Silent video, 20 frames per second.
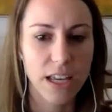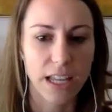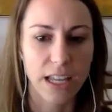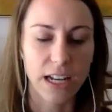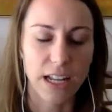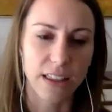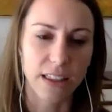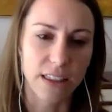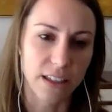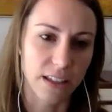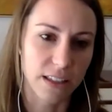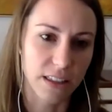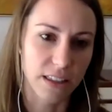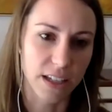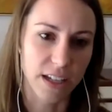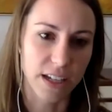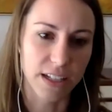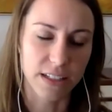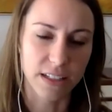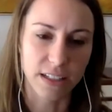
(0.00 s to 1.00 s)
And I think
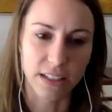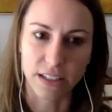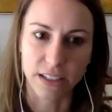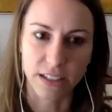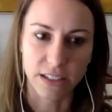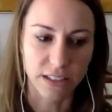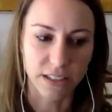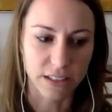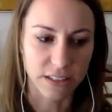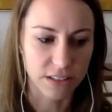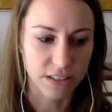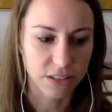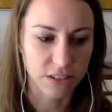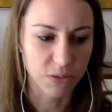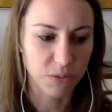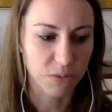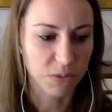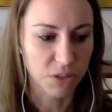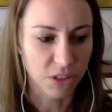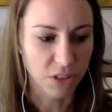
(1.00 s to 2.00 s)
the idea
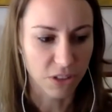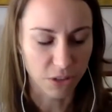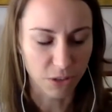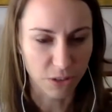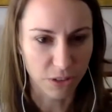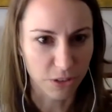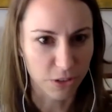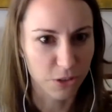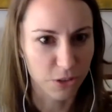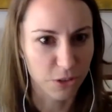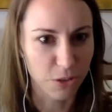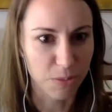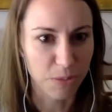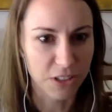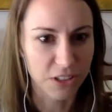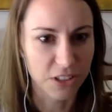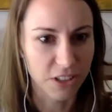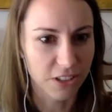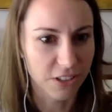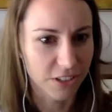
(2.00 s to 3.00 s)
is, there's so
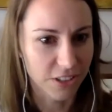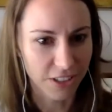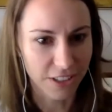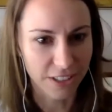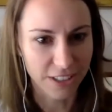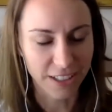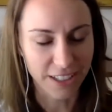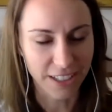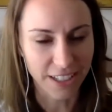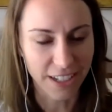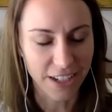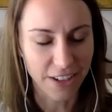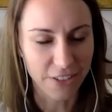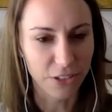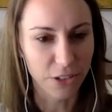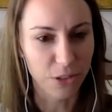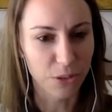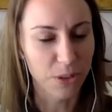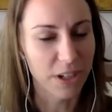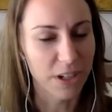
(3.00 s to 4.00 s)
much uncertainty
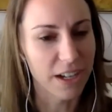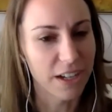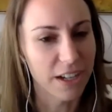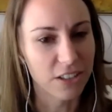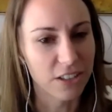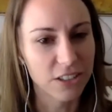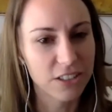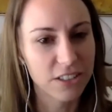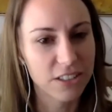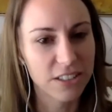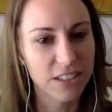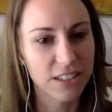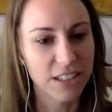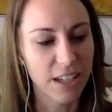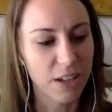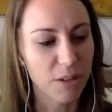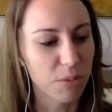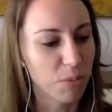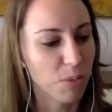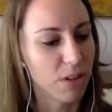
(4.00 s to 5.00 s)
everywhere else.
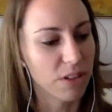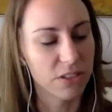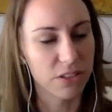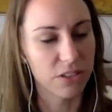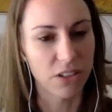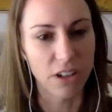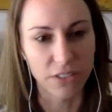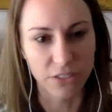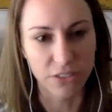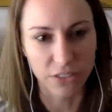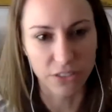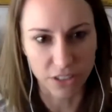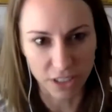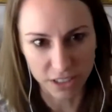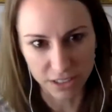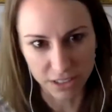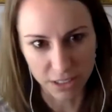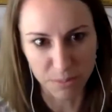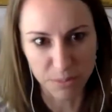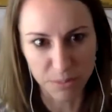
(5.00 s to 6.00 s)
They want to offer
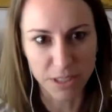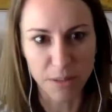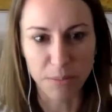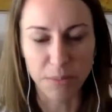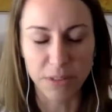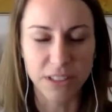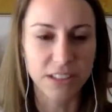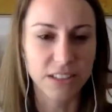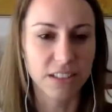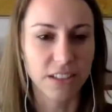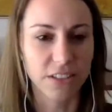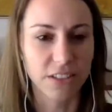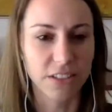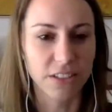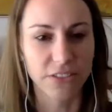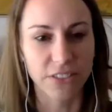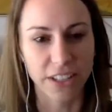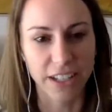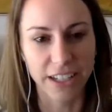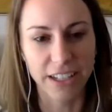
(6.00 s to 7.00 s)
us some semblance of
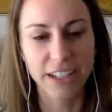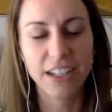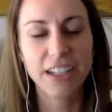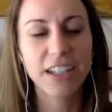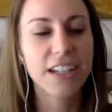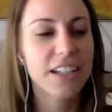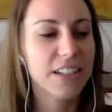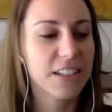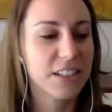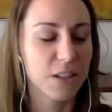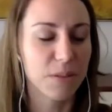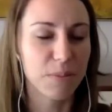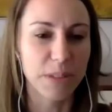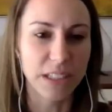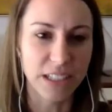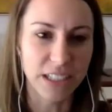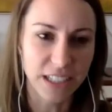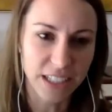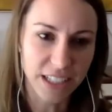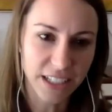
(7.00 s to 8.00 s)
like
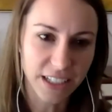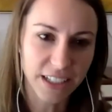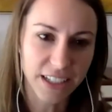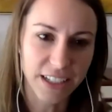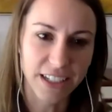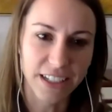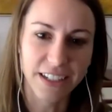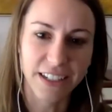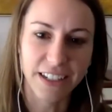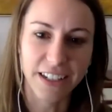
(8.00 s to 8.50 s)
stability and